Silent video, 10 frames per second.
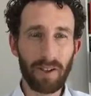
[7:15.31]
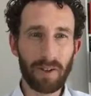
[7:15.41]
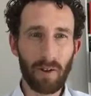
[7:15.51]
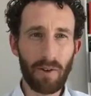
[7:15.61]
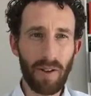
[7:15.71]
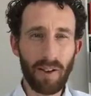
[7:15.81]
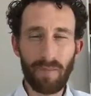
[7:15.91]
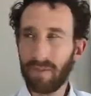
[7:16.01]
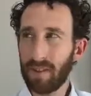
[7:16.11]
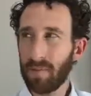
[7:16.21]
So
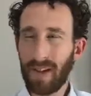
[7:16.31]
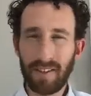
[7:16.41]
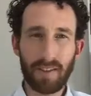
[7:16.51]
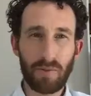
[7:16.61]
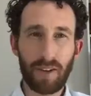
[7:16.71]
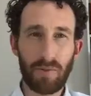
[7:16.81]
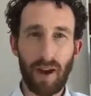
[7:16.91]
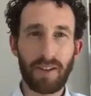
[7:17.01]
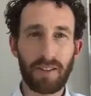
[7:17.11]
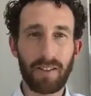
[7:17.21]
to make this really
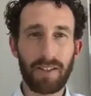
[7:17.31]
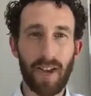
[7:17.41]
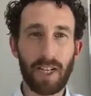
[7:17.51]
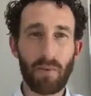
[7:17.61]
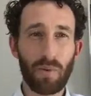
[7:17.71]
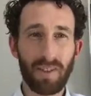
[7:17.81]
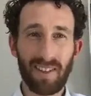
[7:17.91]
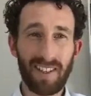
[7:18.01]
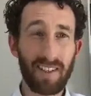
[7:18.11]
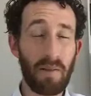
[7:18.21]
practical and tangible,
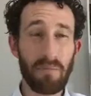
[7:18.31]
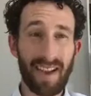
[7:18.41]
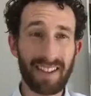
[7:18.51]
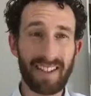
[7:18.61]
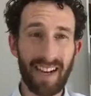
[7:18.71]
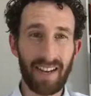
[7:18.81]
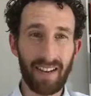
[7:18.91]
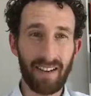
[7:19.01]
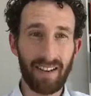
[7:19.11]
things like meditating,